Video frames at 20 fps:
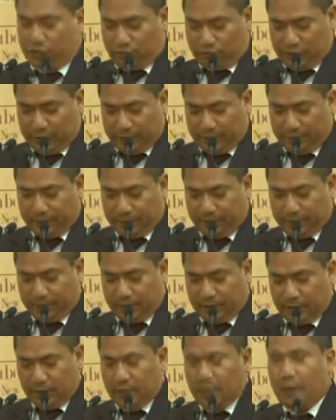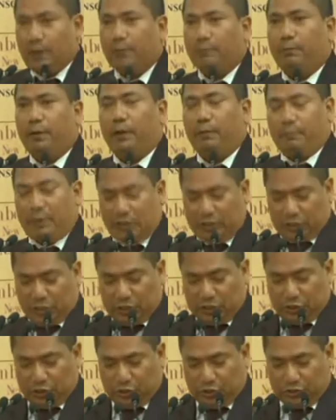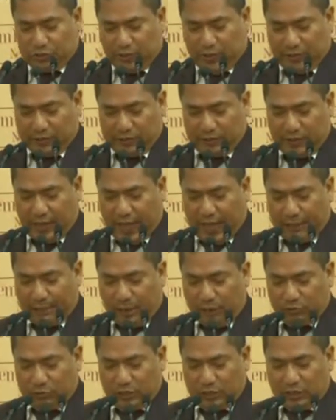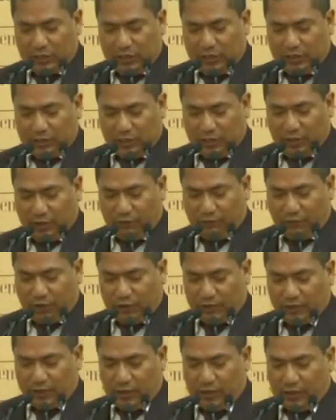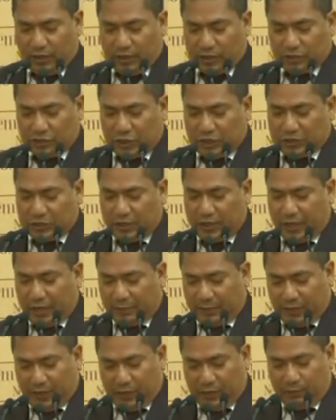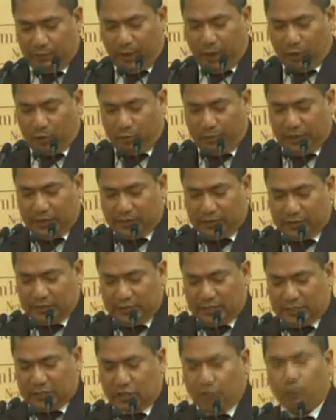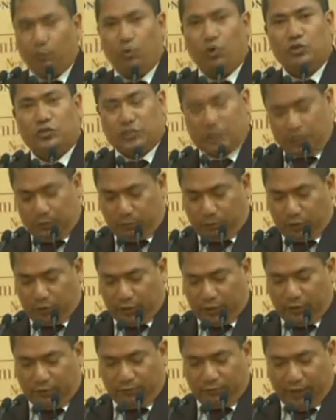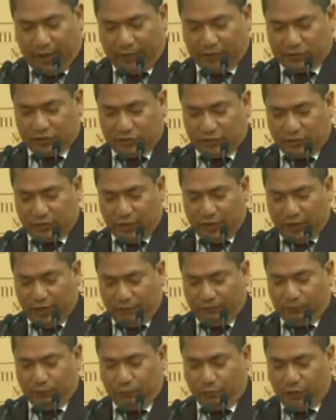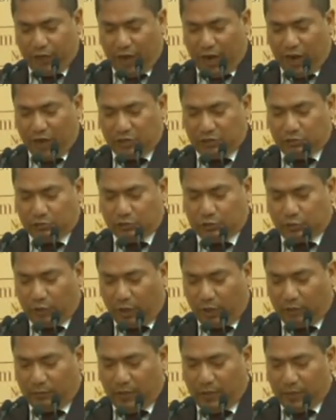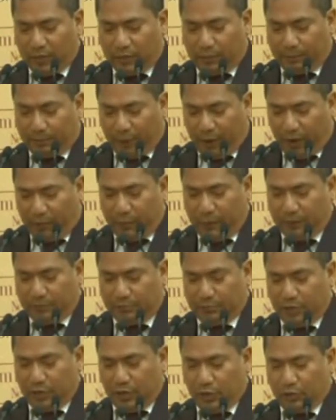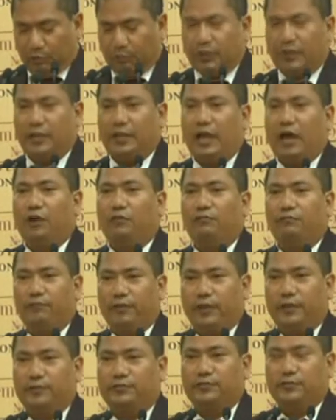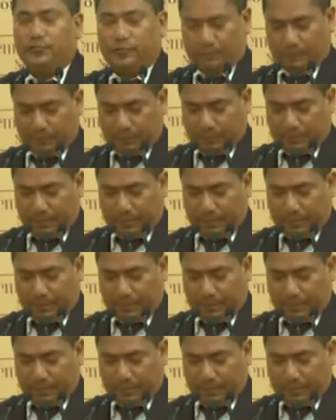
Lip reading: history. Public consciousness about the need for the sustainable environment is the most important factor if we are to solve the problem we now face.